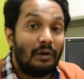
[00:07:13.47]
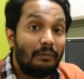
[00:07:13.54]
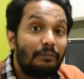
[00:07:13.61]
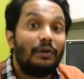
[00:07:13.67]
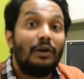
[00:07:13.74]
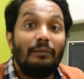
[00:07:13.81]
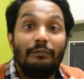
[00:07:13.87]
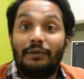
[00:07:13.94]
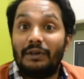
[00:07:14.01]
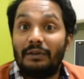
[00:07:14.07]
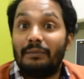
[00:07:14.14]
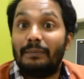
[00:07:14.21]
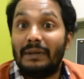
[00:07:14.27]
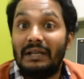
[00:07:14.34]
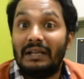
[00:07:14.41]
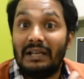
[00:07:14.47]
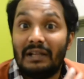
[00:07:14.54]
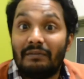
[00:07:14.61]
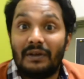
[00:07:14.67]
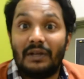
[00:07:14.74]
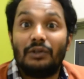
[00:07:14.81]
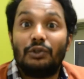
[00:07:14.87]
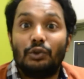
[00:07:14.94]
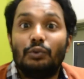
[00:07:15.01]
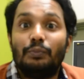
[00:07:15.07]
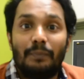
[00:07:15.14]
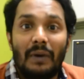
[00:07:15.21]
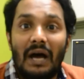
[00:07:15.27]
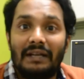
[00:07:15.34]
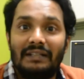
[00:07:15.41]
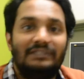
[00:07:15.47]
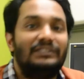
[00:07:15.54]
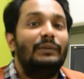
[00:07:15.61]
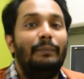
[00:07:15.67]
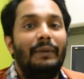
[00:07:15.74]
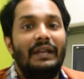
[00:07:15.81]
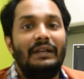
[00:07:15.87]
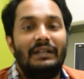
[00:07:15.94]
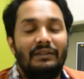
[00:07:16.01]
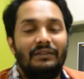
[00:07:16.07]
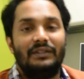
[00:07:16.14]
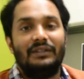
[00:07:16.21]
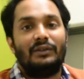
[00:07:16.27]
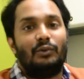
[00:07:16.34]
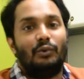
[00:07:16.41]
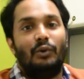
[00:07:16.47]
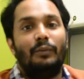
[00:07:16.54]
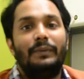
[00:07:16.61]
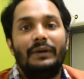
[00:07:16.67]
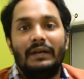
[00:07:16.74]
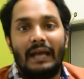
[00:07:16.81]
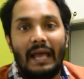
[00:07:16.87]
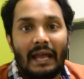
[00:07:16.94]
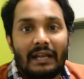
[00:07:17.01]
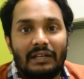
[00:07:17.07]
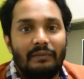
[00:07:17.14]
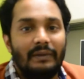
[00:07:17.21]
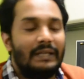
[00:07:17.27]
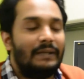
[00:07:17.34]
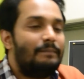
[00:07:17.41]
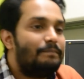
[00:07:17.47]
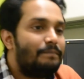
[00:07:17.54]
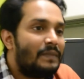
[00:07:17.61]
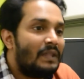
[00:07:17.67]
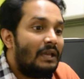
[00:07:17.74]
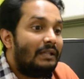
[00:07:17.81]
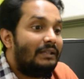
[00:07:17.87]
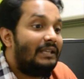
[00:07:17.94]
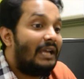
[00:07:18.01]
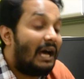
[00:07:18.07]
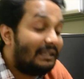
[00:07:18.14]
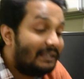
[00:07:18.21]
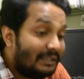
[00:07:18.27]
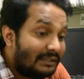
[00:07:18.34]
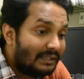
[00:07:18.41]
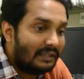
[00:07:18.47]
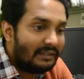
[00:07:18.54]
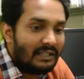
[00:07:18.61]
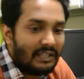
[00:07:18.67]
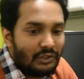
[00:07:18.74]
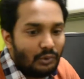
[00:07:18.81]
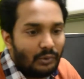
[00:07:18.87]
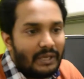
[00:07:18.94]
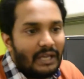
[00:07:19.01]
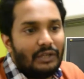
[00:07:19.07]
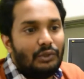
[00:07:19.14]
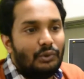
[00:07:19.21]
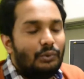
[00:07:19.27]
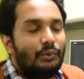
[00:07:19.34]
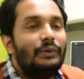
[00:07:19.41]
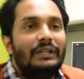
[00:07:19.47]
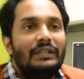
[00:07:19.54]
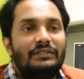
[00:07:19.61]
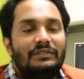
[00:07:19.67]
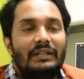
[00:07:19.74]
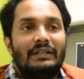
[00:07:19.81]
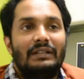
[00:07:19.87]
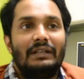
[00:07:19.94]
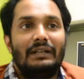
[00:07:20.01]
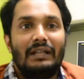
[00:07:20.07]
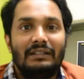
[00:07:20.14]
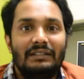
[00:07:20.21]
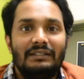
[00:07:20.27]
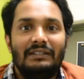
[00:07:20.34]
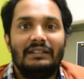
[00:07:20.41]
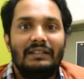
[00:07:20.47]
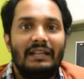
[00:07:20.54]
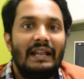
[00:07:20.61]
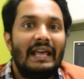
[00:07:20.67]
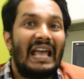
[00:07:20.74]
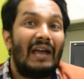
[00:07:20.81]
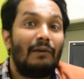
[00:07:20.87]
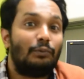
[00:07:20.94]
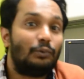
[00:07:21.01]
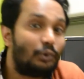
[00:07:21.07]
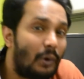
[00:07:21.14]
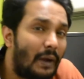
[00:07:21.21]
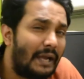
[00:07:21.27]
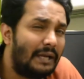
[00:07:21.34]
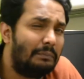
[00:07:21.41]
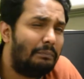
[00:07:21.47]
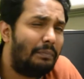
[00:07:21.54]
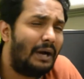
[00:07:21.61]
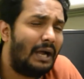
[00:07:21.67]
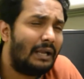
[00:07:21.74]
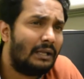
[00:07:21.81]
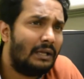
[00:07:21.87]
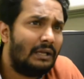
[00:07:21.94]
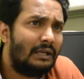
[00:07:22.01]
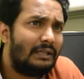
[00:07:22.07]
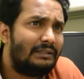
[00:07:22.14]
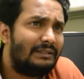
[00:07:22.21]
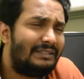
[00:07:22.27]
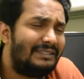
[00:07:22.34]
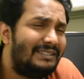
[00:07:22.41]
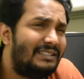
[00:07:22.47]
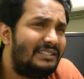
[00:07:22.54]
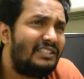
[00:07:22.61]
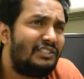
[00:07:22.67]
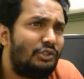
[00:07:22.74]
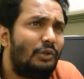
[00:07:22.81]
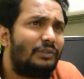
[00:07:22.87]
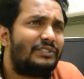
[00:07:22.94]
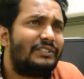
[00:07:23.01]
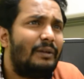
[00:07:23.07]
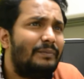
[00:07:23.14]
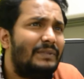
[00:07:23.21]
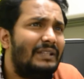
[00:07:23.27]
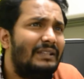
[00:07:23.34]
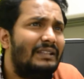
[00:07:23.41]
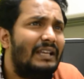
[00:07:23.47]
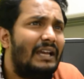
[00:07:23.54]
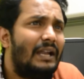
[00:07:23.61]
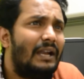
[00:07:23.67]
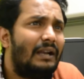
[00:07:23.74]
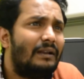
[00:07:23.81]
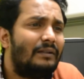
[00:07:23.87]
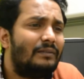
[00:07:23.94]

comfortable level to participate in the group activity. The other thing that you can do is that another thing that I have tried, but this is not something that